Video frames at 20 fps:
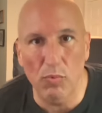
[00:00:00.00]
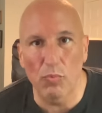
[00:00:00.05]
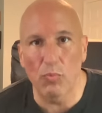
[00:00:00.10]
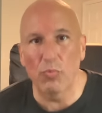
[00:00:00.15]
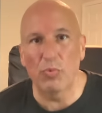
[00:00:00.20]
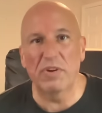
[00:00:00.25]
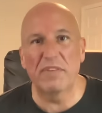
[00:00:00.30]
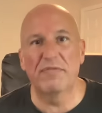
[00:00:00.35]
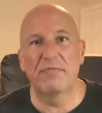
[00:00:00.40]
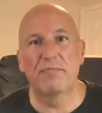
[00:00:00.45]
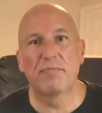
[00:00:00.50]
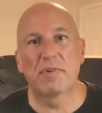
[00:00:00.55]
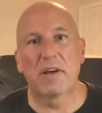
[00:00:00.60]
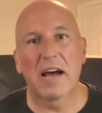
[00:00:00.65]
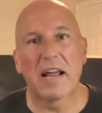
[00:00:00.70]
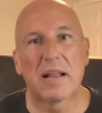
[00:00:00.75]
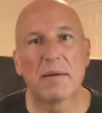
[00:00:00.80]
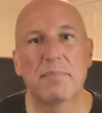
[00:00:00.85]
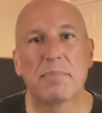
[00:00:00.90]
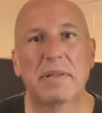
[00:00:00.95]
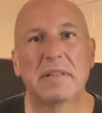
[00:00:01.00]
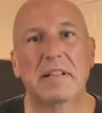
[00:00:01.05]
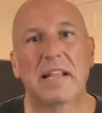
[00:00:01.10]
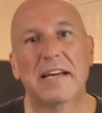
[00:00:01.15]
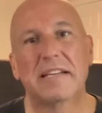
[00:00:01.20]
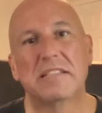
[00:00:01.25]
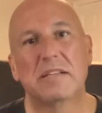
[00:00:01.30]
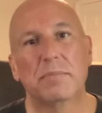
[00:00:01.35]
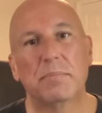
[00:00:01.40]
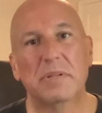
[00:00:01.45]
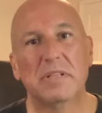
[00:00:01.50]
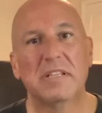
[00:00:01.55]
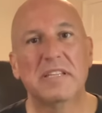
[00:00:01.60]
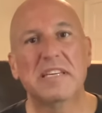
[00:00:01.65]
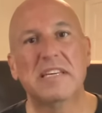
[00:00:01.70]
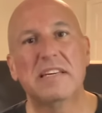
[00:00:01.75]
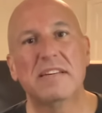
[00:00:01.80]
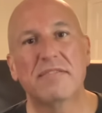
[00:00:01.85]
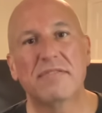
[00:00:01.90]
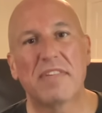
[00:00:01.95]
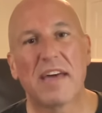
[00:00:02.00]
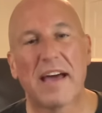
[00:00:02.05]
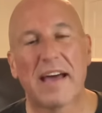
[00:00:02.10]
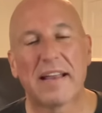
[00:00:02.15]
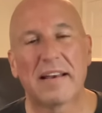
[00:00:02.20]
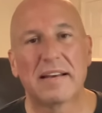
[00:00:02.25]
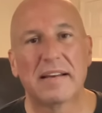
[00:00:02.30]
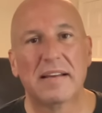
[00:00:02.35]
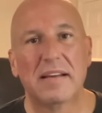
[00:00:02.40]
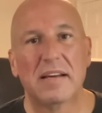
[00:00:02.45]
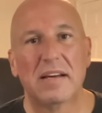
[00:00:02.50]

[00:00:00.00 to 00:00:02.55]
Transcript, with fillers: we've kind of been led to believe that